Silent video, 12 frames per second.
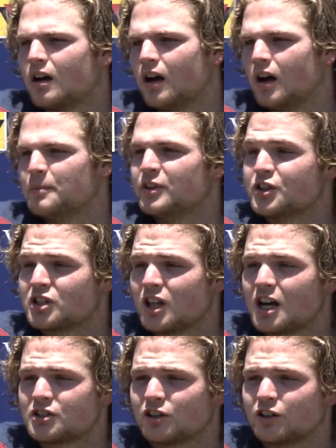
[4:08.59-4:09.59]
and there's a
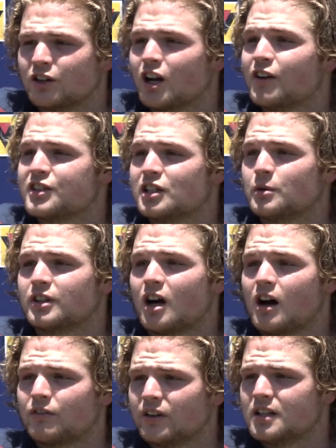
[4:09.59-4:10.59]
lot to learn, obviously, with the
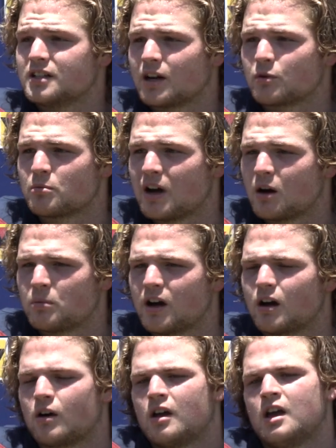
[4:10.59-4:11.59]
offense and with Pow
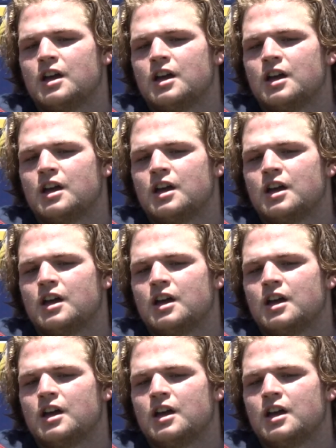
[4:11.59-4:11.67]
Pow.